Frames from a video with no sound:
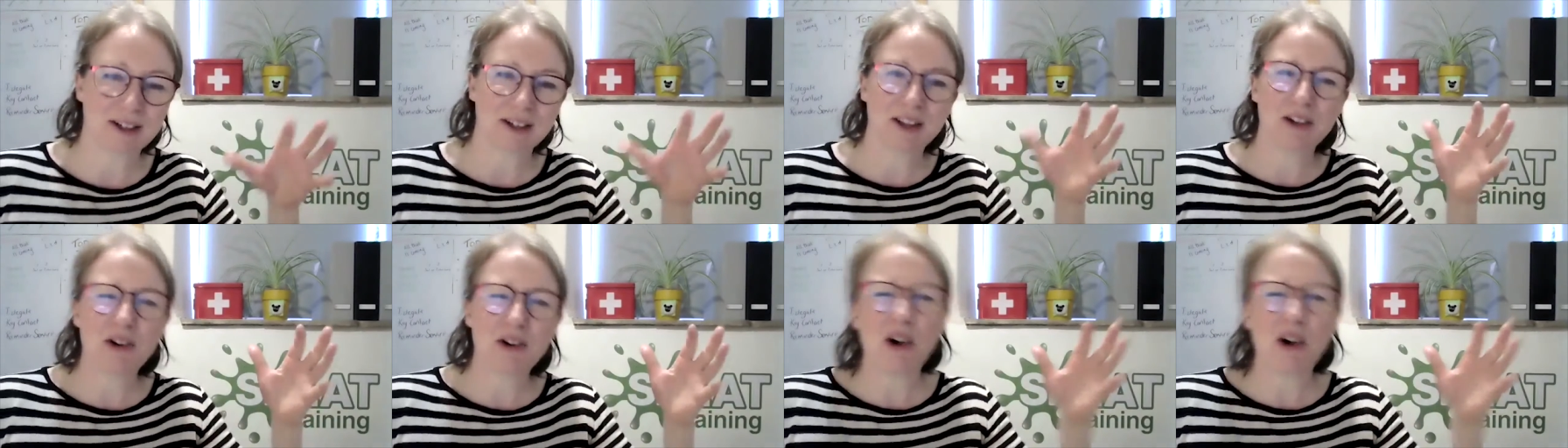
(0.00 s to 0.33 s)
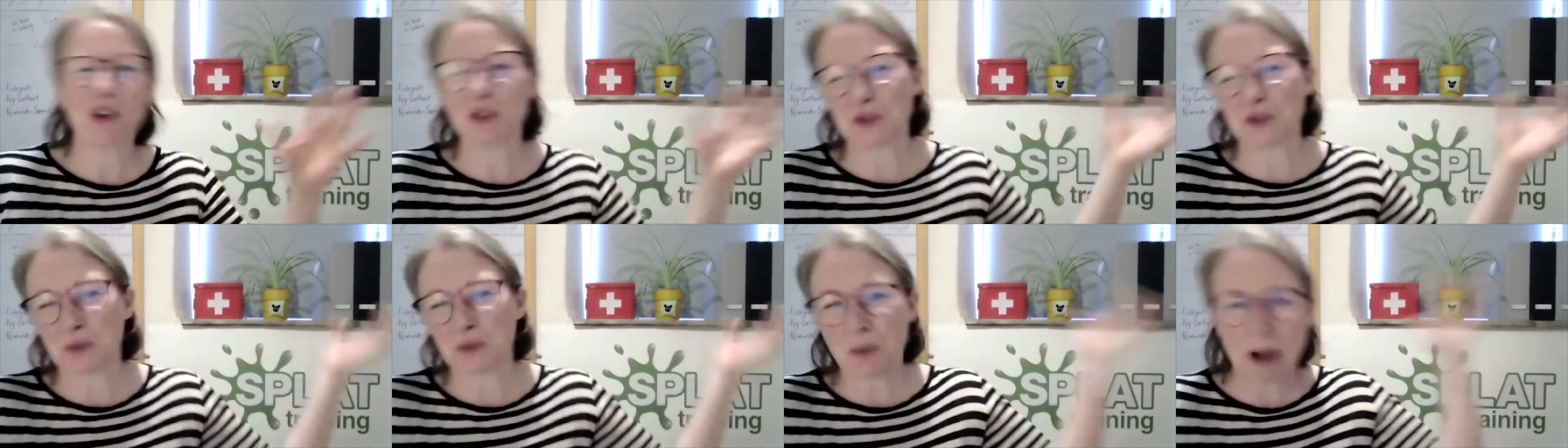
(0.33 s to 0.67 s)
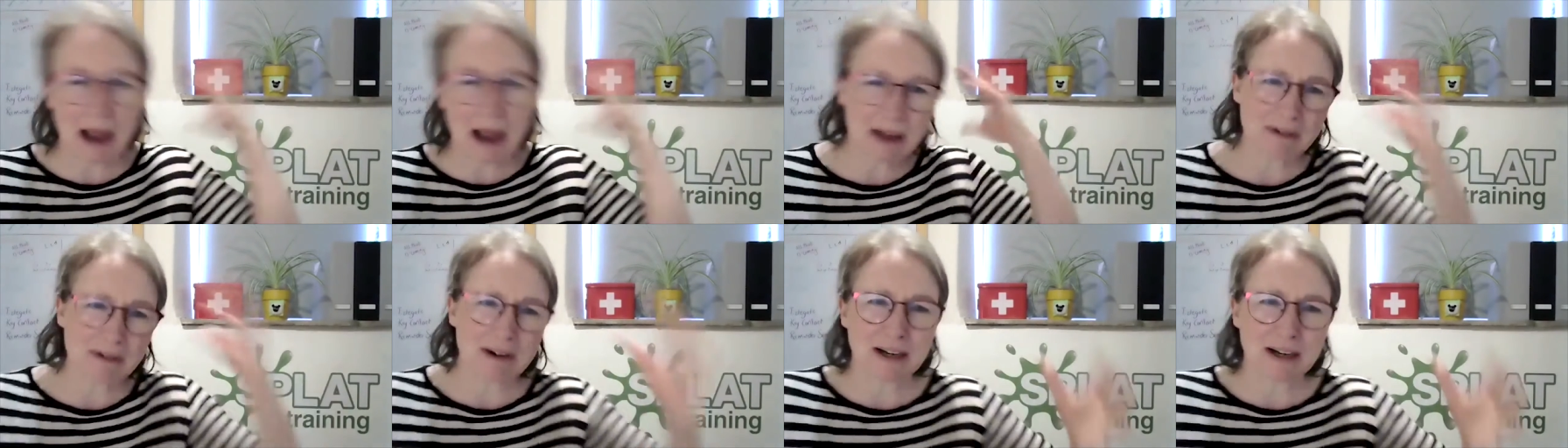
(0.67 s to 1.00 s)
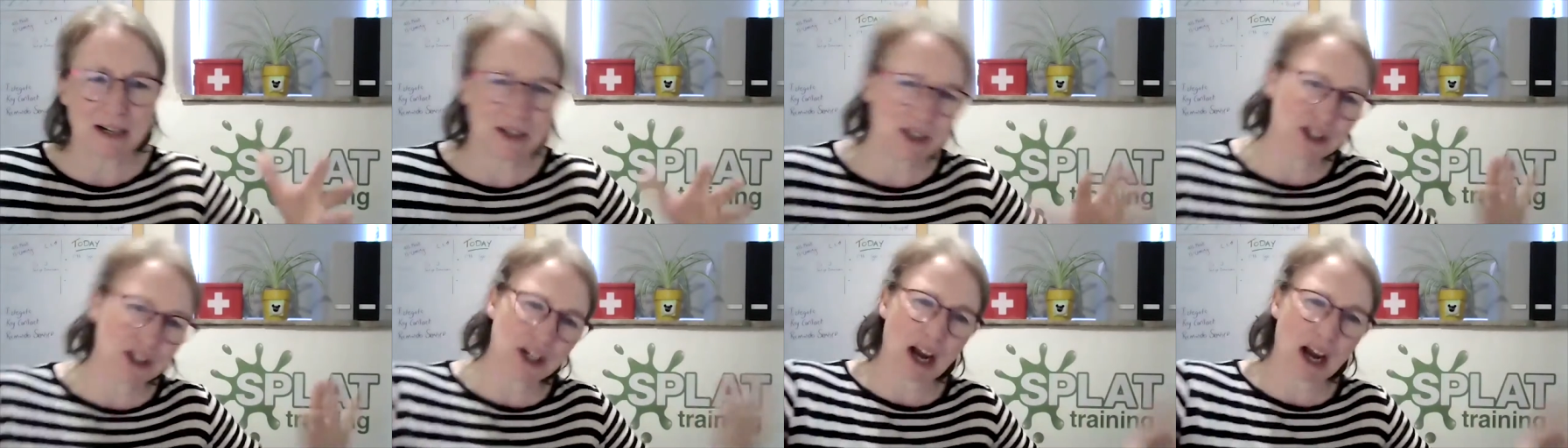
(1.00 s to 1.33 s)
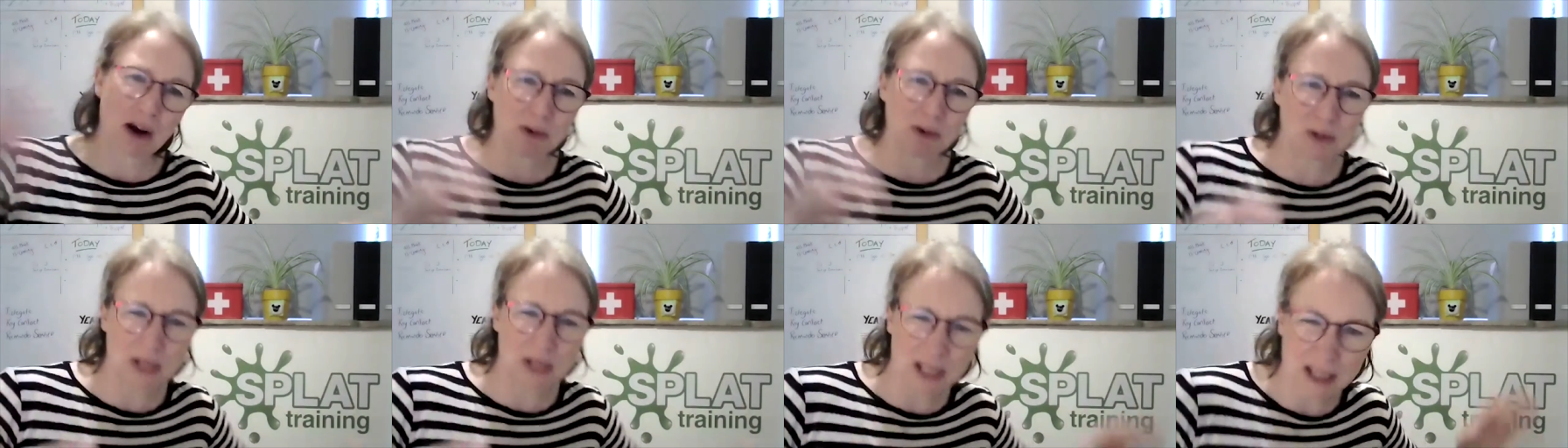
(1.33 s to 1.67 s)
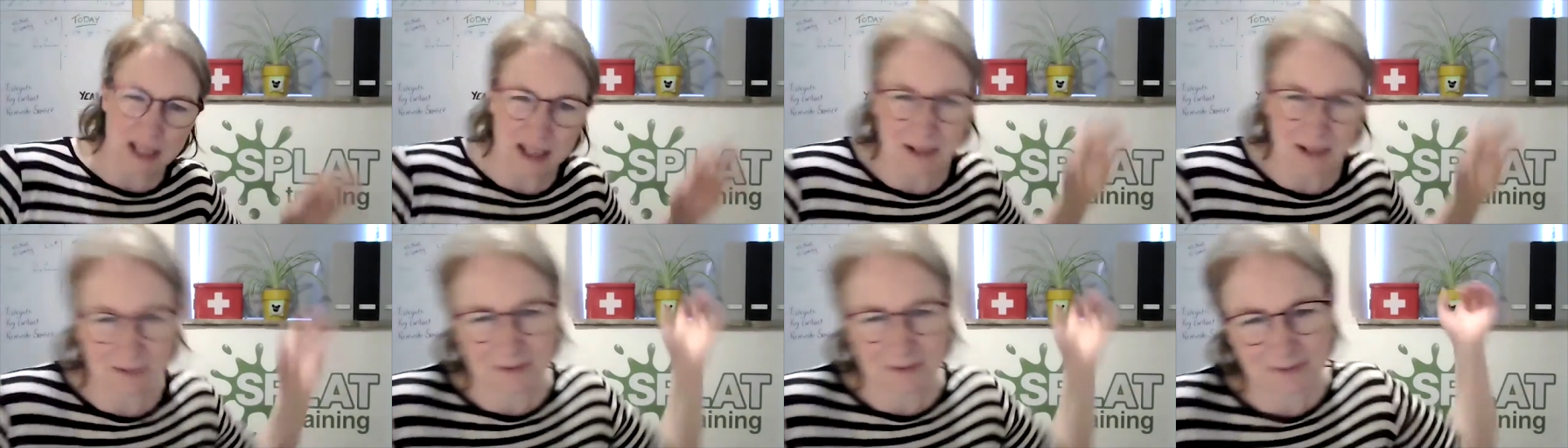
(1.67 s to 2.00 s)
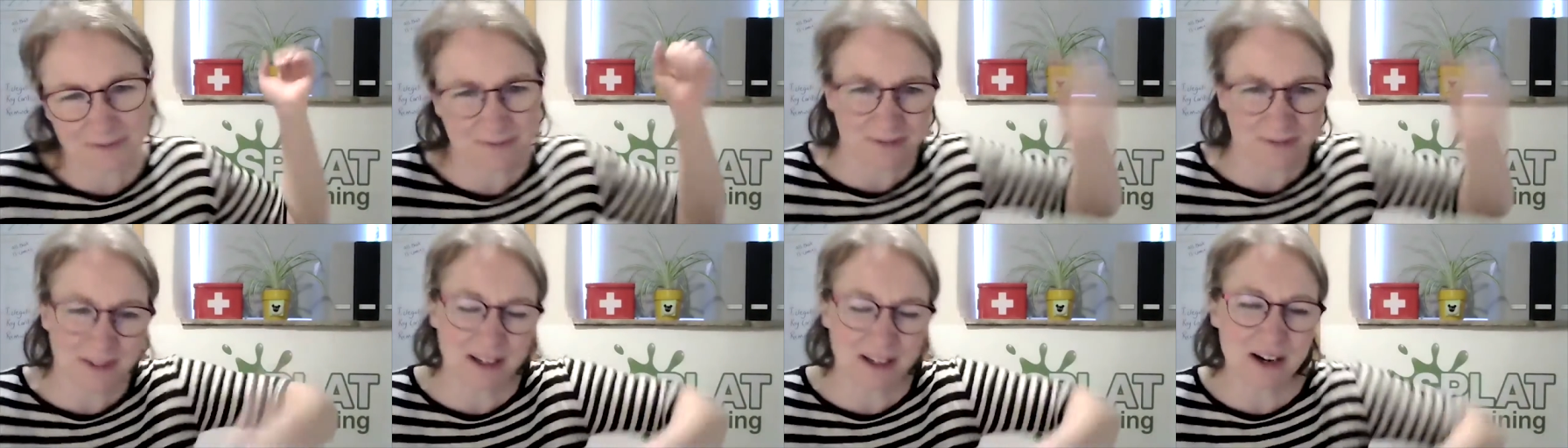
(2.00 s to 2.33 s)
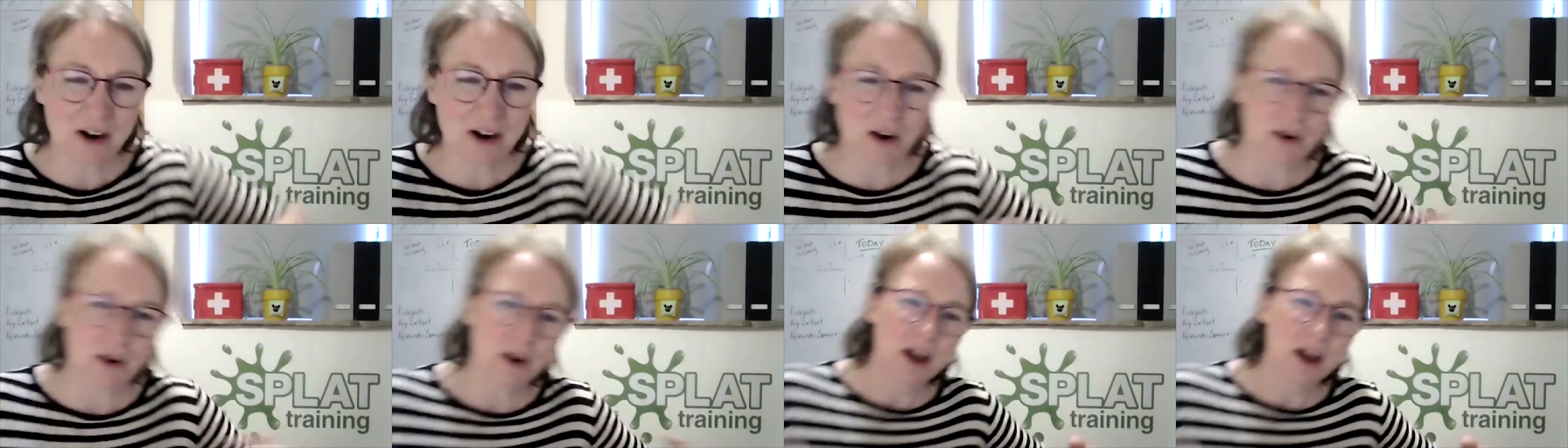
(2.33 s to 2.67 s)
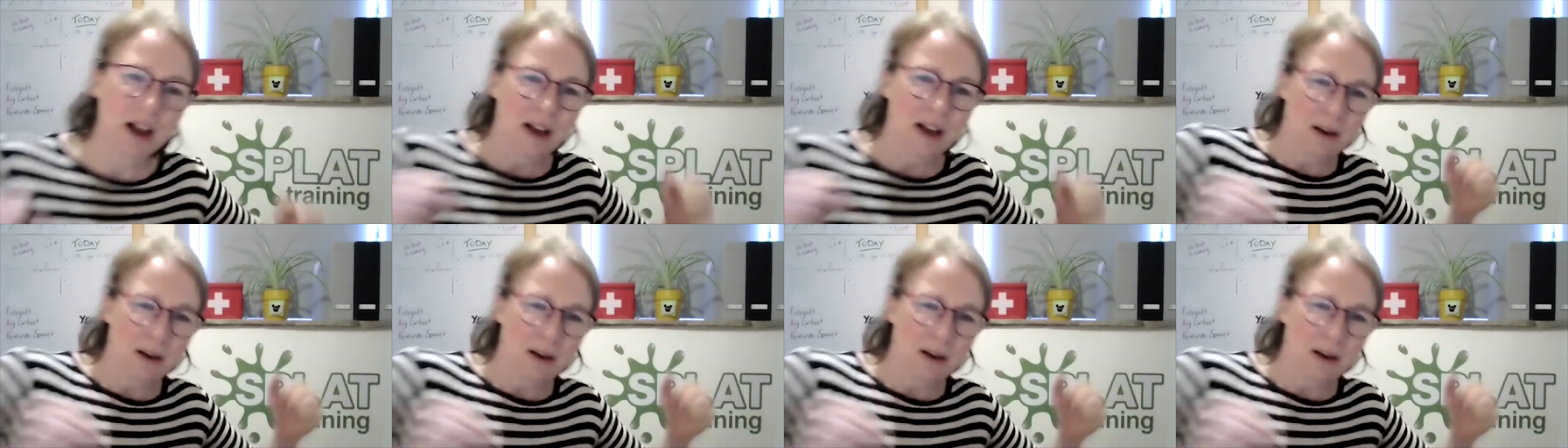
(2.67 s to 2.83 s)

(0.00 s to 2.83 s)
and they're all swearing and shouting and, you know,